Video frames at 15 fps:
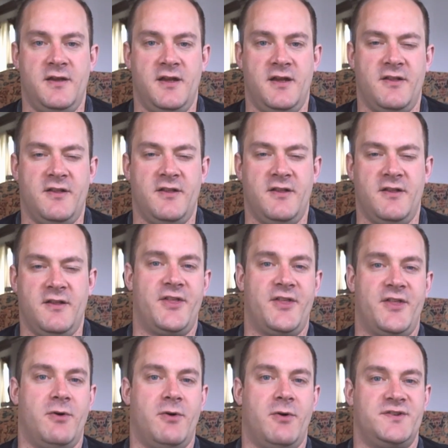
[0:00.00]
So now the
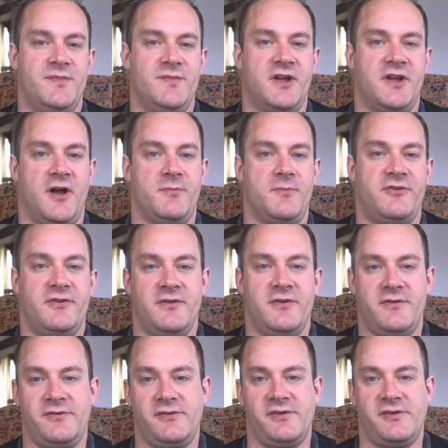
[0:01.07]
question becomes,
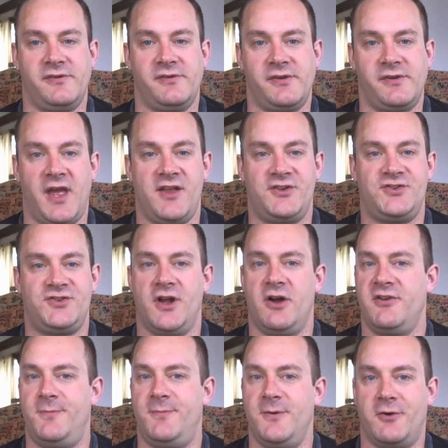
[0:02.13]
as should
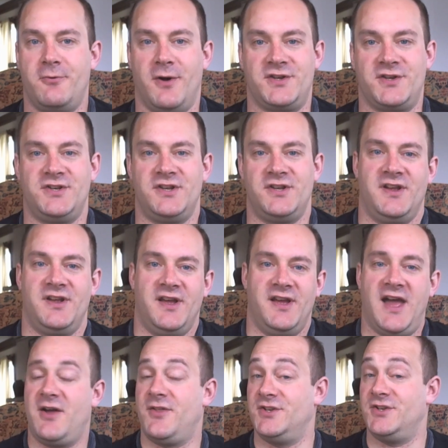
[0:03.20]
always be the question,
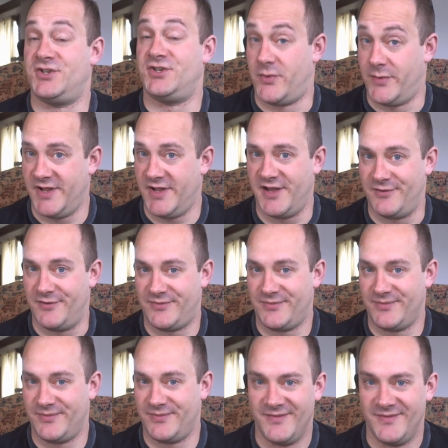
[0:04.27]
how then shall we live?
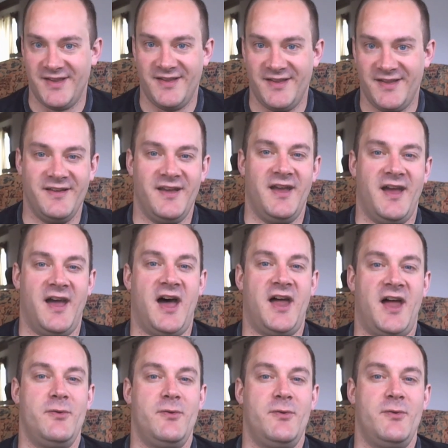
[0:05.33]

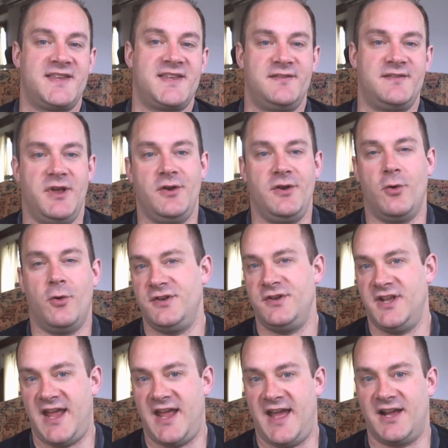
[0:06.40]
How do we estimate
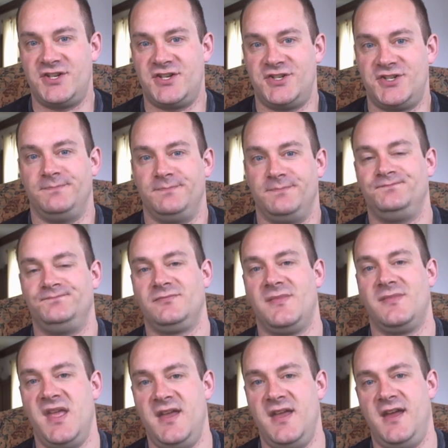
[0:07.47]
ordinate action?
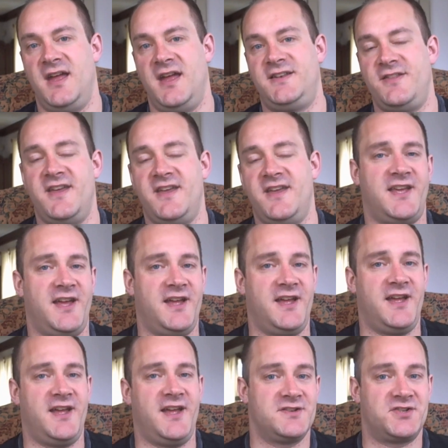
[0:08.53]
And to this
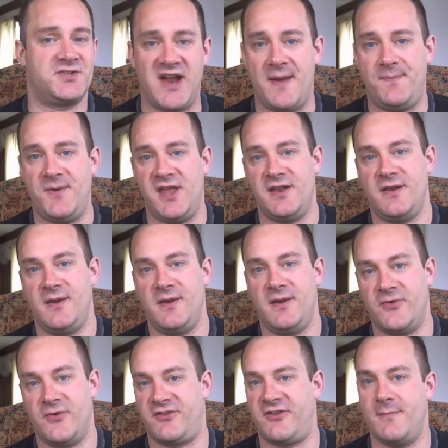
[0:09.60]
end, strap in
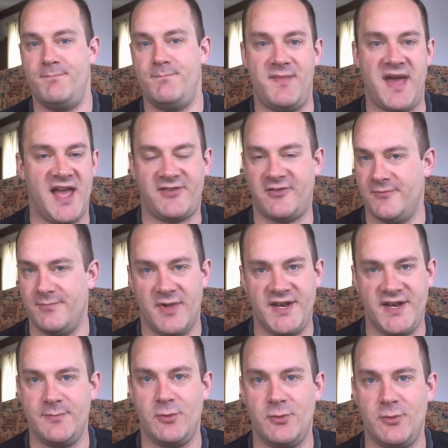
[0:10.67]
for some massive
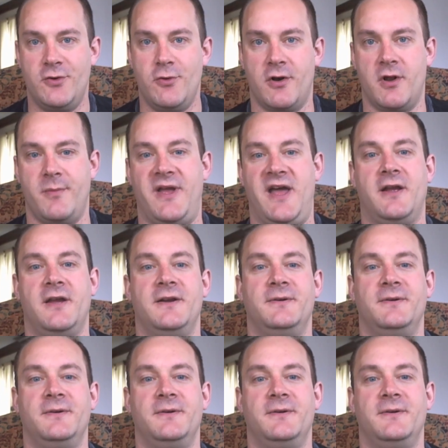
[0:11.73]
Monday morning quarterbacking.